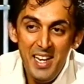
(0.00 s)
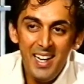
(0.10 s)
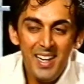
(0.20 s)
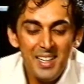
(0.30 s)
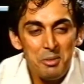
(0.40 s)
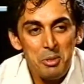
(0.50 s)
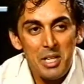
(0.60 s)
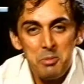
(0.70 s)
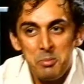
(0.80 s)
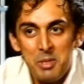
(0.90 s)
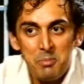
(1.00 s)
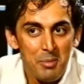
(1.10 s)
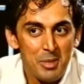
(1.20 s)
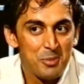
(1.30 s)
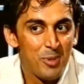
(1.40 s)
yeah, well, I'm a big
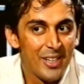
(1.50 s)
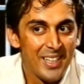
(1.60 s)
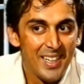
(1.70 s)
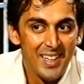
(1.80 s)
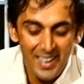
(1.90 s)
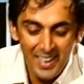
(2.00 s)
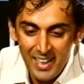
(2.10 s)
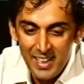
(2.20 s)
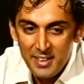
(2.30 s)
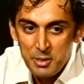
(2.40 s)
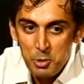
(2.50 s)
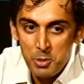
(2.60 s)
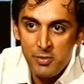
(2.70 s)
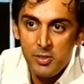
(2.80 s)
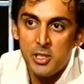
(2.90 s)
mama's boy. And this
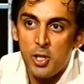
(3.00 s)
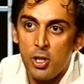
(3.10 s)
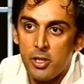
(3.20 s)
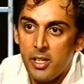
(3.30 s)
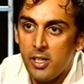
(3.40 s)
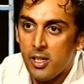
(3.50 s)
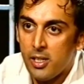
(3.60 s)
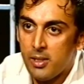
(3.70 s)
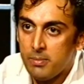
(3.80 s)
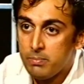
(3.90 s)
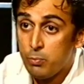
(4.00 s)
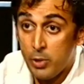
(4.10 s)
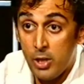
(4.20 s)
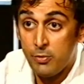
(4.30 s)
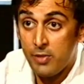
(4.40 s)
was my first holiday uh,
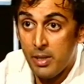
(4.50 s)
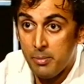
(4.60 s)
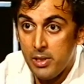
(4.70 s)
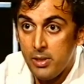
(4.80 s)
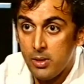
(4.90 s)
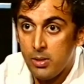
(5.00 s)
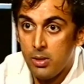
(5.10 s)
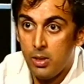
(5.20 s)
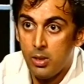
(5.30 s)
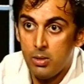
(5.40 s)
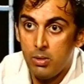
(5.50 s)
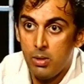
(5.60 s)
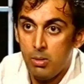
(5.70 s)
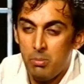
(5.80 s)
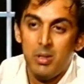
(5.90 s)
without family. Uh,
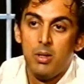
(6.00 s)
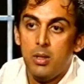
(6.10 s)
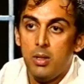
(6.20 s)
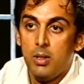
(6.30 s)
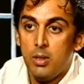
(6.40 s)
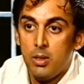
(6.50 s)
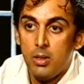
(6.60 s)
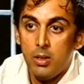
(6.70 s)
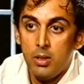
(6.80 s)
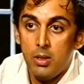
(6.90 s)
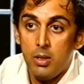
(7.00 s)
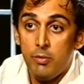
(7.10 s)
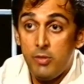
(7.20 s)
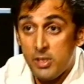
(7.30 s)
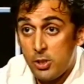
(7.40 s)
First holiday away from mommy?
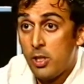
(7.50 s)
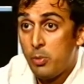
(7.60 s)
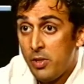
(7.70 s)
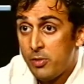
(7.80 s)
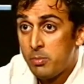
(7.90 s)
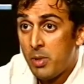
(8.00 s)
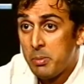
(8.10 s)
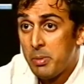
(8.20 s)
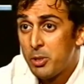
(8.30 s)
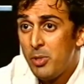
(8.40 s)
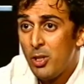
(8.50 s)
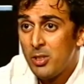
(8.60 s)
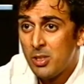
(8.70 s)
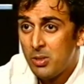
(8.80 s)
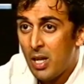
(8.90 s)
First holiday away from mommy. But to be
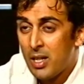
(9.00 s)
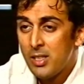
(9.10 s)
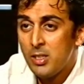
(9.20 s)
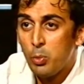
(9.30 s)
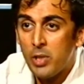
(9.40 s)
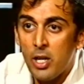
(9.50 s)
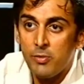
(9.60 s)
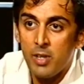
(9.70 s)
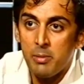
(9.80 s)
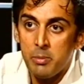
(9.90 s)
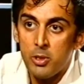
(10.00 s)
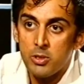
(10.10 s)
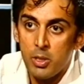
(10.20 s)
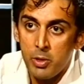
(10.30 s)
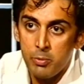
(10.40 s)
honest, it, I can't say without family
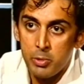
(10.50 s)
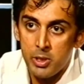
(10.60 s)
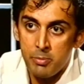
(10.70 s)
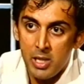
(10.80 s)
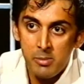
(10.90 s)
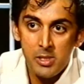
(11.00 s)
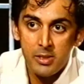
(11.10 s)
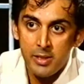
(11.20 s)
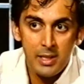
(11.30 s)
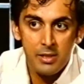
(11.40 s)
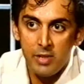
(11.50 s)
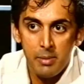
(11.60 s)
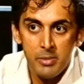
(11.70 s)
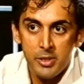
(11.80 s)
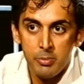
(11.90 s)
because I went with the Piramal and they're like
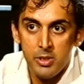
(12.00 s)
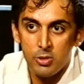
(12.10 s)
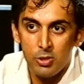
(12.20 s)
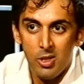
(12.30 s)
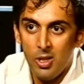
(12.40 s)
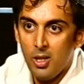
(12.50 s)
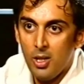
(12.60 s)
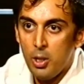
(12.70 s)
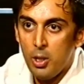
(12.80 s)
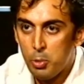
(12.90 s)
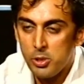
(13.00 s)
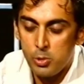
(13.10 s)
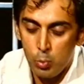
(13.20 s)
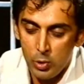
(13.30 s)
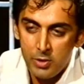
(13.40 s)
family to me. So it was
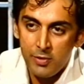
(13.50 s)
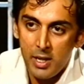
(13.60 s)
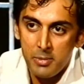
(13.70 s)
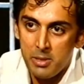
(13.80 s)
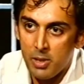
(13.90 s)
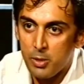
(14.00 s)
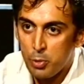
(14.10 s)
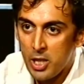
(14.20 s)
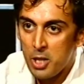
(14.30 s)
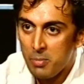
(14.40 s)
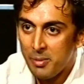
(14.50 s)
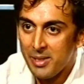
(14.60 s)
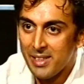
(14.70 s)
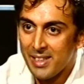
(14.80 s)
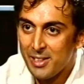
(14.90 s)
with family but without
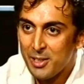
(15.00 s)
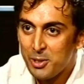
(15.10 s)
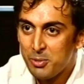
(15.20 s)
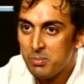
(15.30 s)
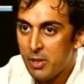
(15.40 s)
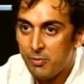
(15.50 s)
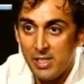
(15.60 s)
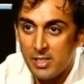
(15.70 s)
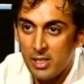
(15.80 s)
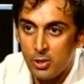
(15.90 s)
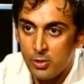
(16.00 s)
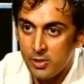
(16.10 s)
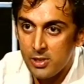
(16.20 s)
mommy. And, you know, I felt sick on the